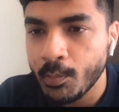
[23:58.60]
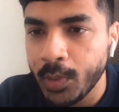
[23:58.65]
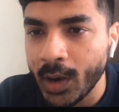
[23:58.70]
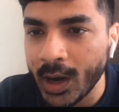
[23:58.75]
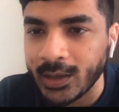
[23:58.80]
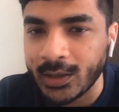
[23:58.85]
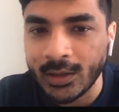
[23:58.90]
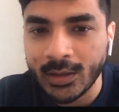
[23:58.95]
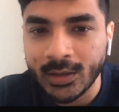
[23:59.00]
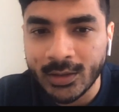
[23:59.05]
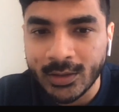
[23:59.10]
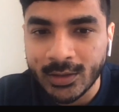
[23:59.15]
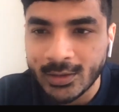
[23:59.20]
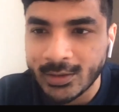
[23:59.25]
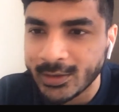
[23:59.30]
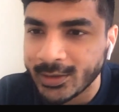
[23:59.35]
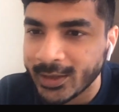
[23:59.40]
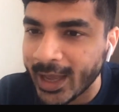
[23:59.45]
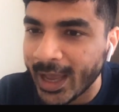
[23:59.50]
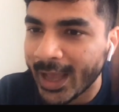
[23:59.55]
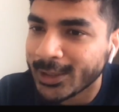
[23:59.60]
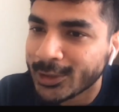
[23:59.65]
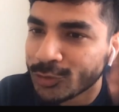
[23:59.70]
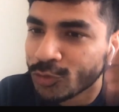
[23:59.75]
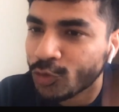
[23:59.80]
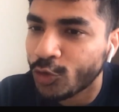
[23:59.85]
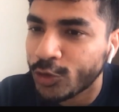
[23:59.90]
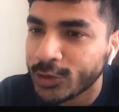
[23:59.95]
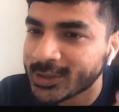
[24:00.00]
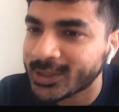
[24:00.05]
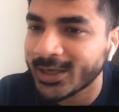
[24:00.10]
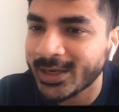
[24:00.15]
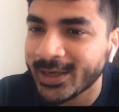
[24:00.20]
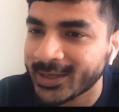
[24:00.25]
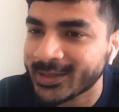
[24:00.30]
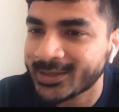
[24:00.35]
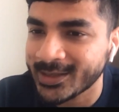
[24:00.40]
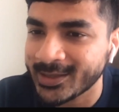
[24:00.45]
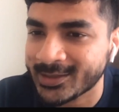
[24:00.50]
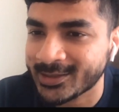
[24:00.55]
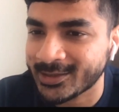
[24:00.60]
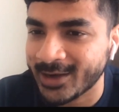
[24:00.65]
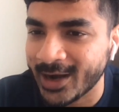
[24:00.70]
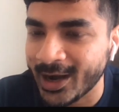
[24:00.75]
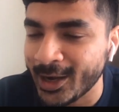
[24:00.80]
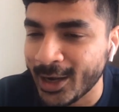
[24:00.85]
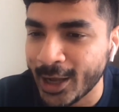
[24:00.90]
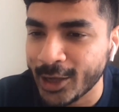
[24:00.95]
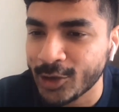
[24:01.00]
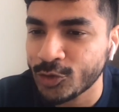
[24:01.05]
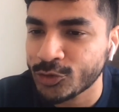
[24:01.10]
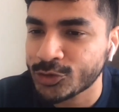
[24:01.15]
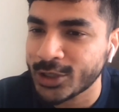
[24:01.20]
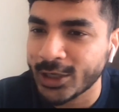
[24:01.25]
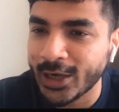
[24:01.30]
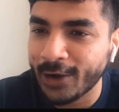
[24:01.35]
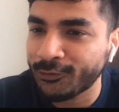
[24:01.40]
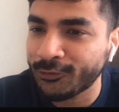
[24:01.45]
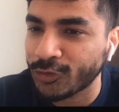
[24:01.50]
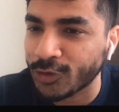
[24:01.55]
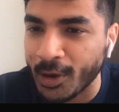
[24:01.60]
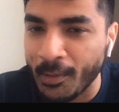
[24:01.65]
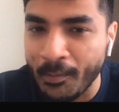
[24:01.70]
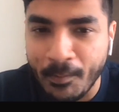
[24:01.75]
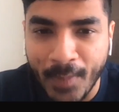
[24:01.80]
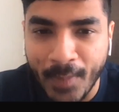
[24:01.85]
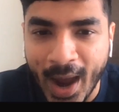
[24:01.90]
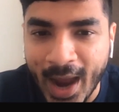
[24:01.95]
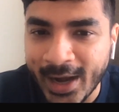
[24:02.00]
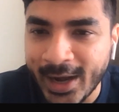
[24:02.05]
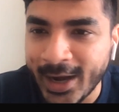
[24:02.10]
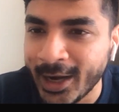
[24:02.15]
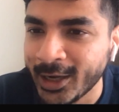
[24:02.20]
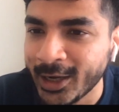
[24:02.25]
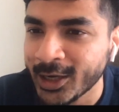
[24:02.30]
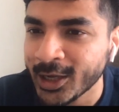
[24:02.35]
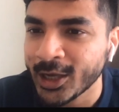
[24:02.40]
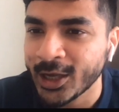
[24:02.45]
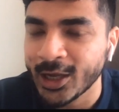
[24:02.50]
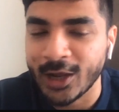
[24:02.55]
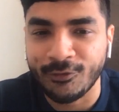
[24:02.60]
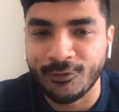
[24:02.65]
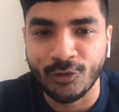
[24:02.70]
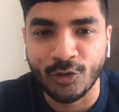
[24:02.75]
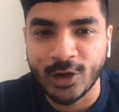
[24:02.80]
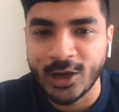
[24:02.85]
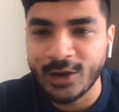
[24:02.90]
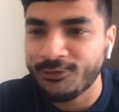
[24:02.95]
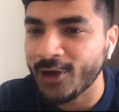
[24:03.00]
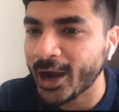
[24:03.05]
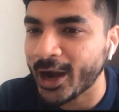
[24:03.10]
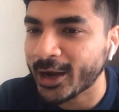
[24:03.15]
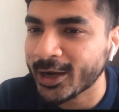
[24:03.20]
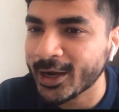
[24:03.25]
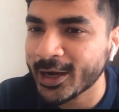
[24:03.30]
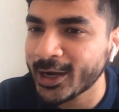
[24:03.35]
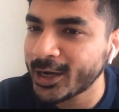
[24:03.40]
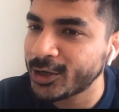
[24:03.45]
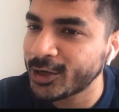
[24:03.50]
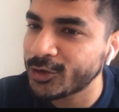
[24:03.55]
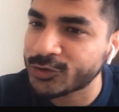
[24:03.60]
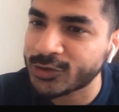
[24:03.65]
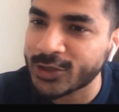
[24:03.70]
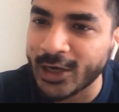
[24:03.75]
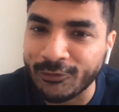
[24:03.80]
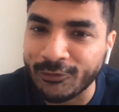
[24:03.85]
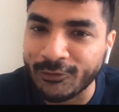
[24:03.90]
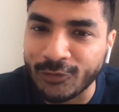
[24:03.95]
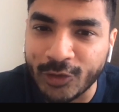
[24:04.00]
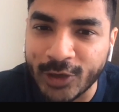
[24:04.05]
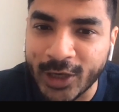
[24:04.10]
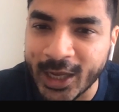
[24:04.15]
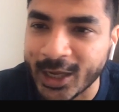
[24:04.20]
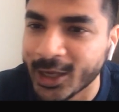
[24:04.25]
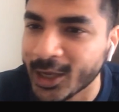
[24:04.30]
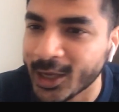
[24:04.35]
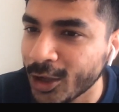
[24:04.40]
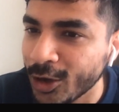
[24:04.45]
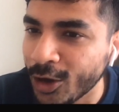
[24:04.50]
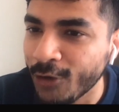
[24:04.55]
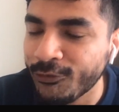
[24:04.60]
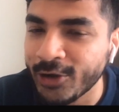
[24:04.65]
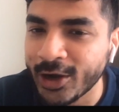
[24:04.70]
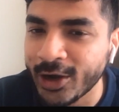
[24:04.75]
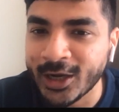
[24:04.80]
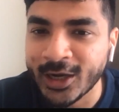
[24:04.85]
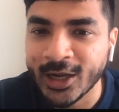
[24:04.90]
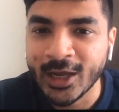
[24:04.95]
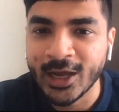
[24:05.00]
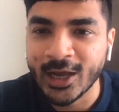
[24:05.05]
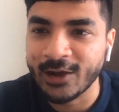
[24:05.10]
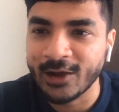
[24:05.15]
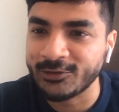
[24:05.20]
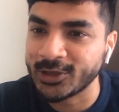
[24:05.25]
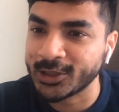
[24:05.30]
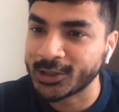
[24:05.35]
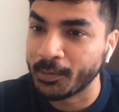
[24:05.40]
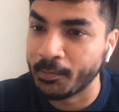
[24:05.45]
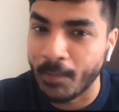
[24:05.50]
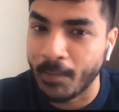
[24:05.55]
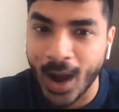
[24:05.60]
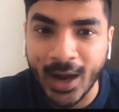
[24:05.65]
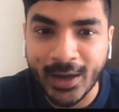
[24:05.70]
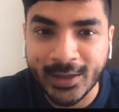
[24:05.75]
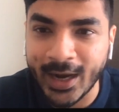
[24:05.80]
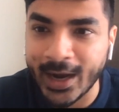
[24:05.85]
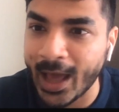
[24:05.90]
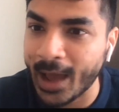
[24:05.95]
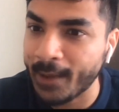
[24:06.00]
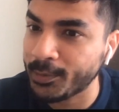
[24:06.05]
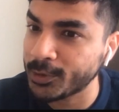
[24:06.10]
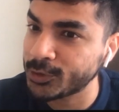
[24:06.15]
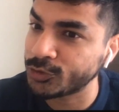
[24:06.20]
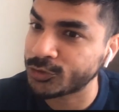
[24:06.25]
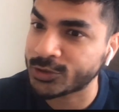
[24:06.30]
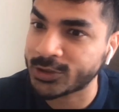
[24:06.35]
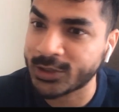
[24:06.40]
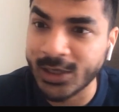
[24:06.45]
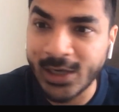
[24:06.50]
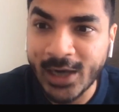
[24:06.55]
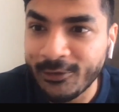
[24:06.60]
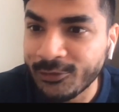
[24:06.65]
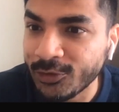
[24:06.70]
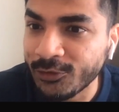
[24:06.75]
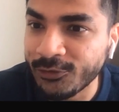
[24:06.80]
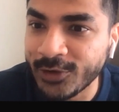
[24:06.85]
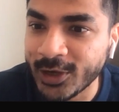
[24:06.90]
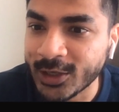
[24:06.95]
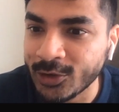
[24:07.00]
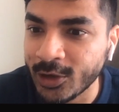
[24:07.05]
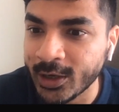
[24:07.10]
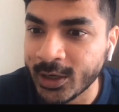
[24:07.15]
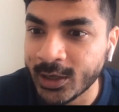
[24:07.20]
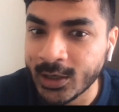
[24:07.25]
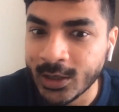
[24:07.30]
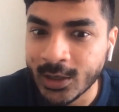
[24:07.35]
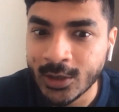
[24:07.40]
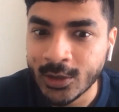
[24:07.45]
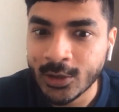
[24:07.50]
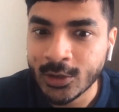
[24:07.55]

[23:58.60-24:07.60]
But the else code still exists, right? Like, you still have to compile it. If you're refactoring it, you have to take care of it. If there's a bug that happens, you still have to fix on it.